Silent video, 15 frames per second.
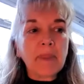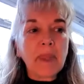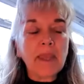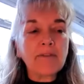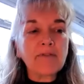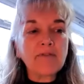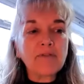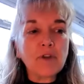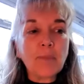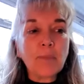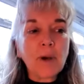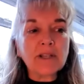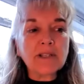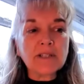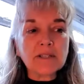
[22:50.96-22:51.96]
if you
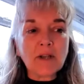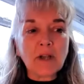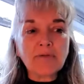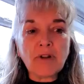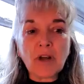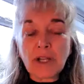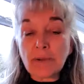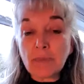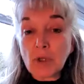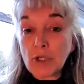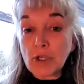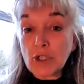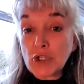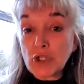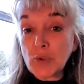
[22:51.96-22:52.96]
might decide, right, I'm going
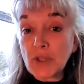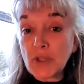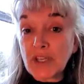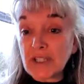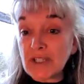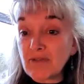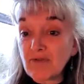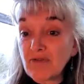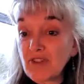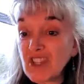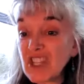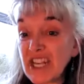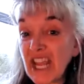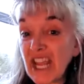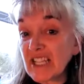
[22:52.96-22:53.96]
to do this for
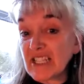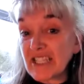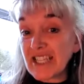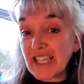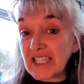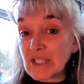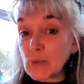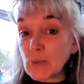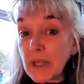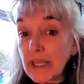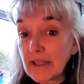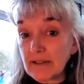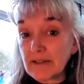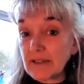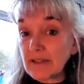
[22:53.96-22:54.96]
the next 6
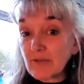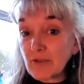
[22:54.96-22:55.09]
weeks,